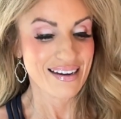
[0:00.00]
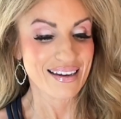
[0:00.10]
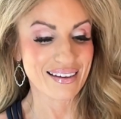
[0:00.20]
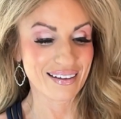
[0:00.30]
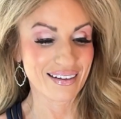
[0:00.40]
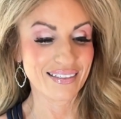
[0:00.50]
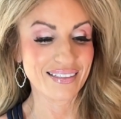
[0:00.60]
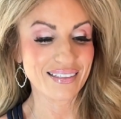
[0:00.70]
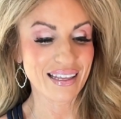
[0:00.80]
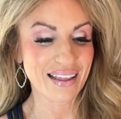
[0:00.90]

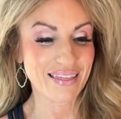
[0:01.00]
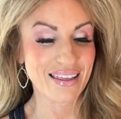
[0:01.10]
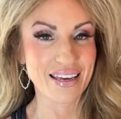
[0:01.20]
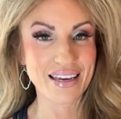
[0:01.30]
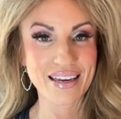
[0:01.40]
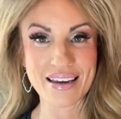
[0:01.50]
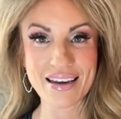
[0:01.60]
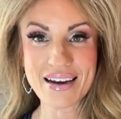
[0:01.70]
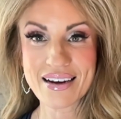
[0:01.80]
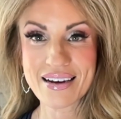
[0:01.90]
is
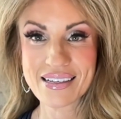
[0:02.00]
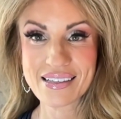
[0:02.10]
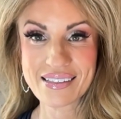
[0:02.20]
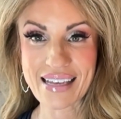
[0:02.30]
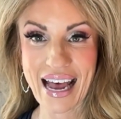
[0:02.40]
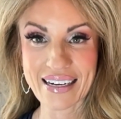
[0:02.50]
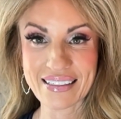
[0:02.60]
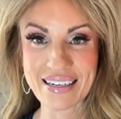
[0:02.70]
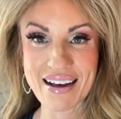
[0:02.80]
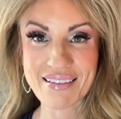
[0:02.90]
the
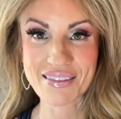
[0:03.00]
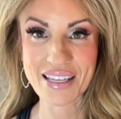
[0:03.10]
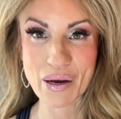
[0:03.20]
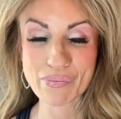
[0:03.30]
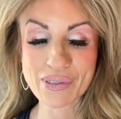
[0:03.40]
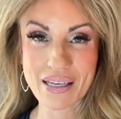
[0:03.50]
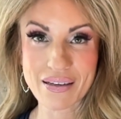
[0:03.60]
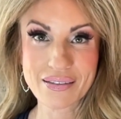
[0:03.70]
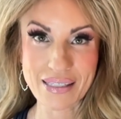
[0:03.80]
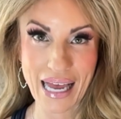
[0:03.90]
Satin lips
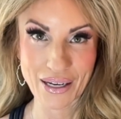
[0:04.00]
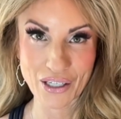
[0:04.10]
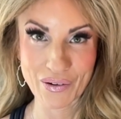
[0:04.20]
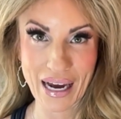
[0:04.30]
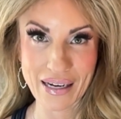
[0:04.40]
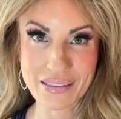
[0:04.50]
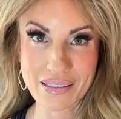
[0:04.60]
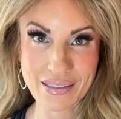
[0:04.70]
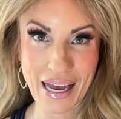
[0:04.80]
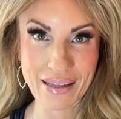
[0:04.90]
set, you guys,
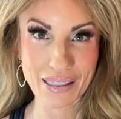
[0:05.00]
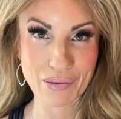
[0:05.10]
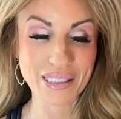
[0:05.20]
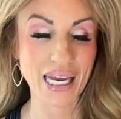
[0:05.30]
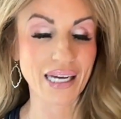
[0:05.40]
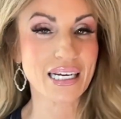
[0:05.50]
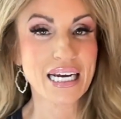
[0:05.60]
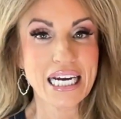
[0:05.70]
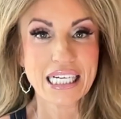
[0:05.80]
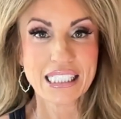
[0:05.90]
the Satin lip set.
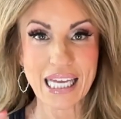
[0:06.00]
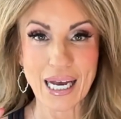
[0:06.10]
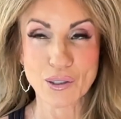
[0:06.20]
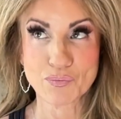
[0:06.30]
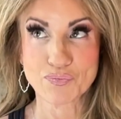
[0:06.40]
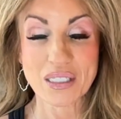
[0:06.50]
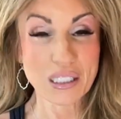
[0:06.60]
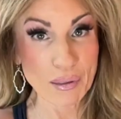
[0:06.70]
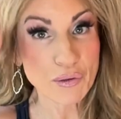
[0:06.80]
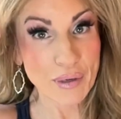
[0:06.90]
So
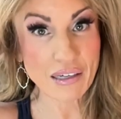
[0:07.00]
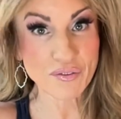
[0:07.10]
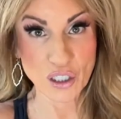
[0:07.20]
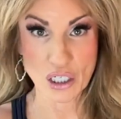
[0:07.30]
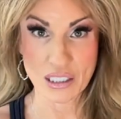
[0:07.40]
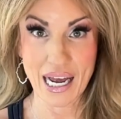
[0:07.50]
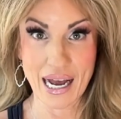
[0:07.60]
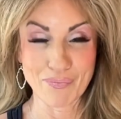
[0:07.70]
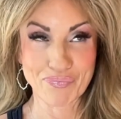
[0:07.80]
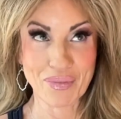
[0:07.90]
it's been around for a long
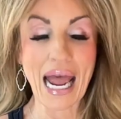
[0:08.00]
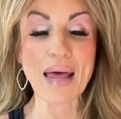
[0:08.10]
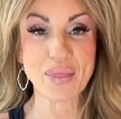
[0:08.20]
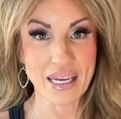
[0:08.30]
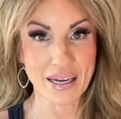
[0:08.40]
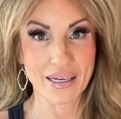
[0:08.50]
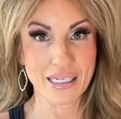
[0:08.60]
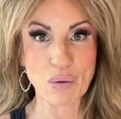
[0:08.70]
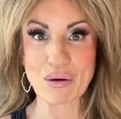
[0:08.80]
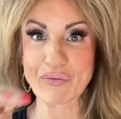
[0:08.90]
time. And
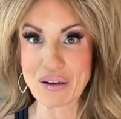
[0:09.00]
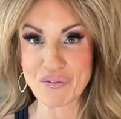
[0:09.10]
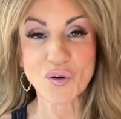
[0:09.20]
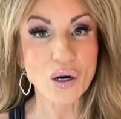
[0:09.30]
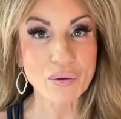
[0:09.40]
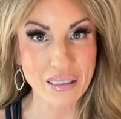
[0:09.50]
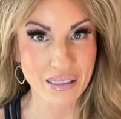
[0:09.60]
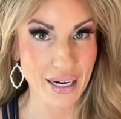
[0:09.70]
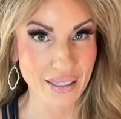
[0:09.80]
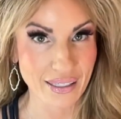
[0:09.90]
then we
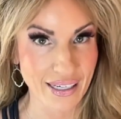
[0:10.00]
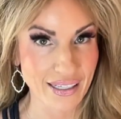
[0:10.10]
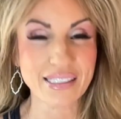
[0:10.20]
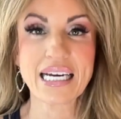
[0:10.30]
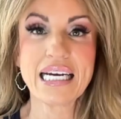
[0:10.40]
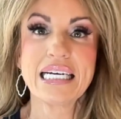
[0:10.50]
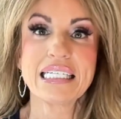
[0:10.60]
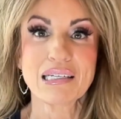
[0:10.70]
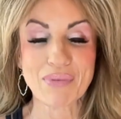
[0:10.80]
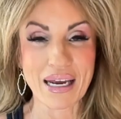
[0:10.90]
reformulated it
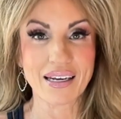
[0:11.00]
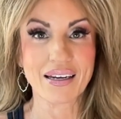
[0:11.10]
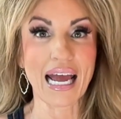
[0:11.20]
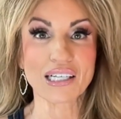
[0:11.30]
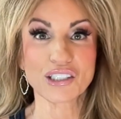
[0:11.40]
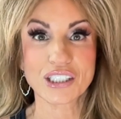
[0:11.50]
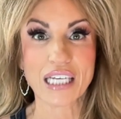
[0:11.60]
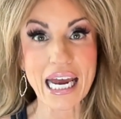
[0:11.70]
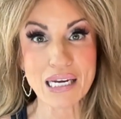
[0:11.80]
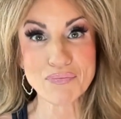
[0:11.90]
to make it a
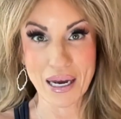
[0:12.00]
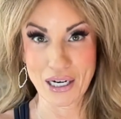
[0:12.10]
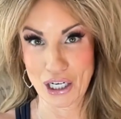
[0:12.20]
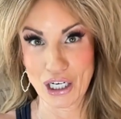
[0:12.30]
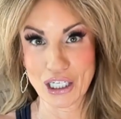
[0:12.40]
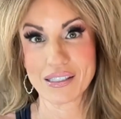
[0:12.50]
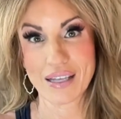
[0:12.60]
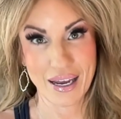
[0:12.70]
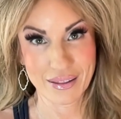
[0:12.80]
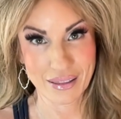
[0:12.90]
Shea Butter
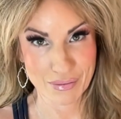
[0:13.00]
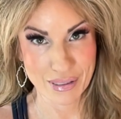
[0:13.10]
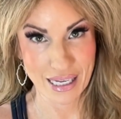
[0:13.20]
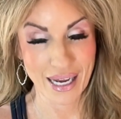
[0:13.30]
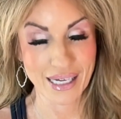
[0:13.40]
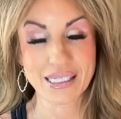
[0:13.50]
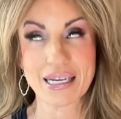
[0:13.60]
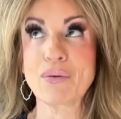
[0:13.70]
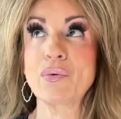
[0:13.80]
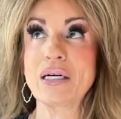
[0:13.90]
Satin lip set,
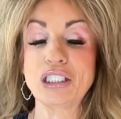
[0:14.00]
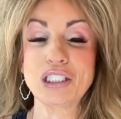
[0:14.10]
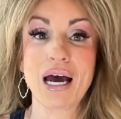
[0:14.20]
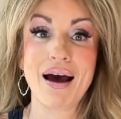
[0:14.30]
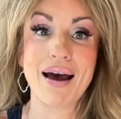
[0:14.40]
which